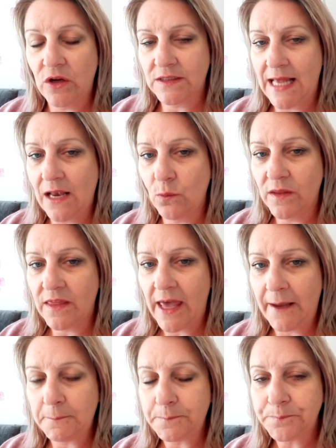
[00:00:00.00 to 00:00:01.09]
not dealt with
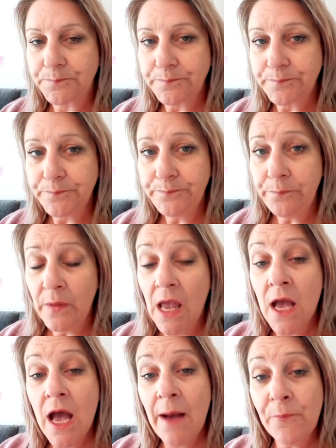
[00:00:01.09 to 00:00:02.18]
it.
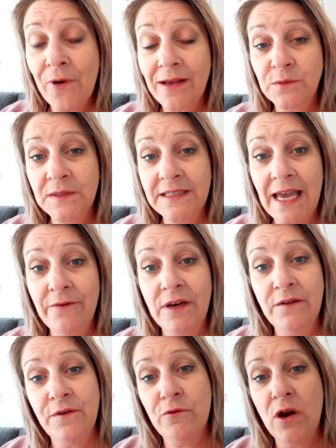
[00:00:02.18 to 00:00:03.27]
And perhaps we're saving
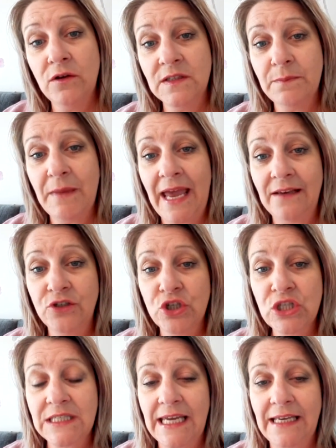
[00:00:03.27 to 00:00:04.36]
it for Ron's mate,
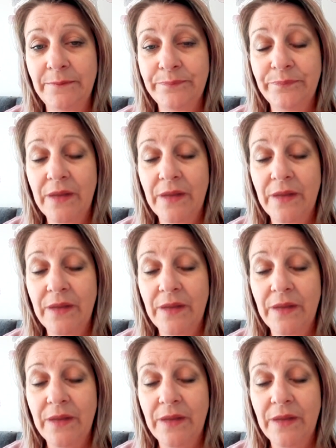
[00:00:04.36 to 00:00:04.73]
Justin.